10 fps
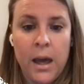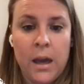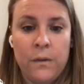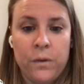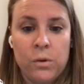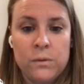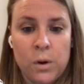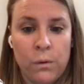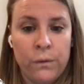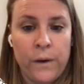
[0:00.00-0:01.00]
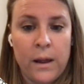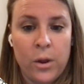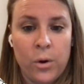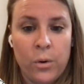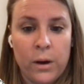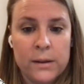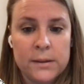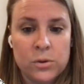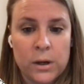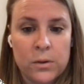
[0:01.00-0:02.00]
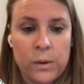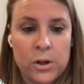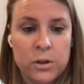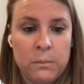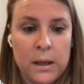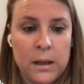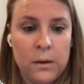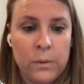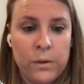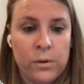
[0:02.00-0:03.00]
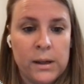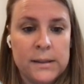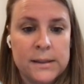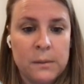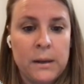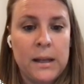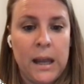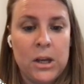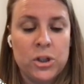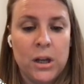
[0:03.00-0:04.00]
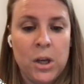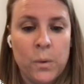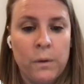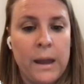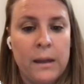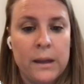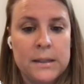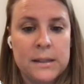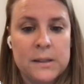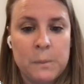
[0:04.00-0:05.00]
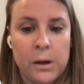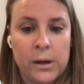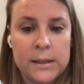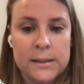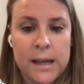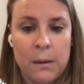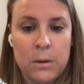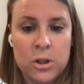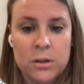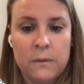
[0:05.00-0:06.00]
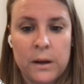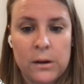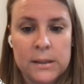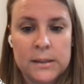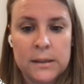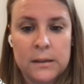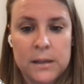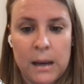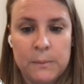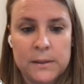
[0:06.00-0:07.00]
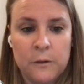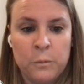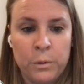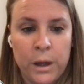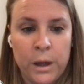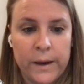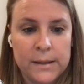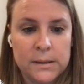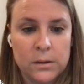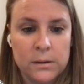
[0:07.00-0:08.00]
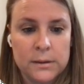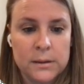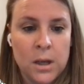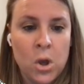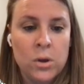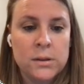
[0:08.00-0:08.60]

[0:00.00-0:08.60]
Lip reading: If you don't follow a strict regimen with your insulin medication, you are likely to experience damage to various types of blood vessels.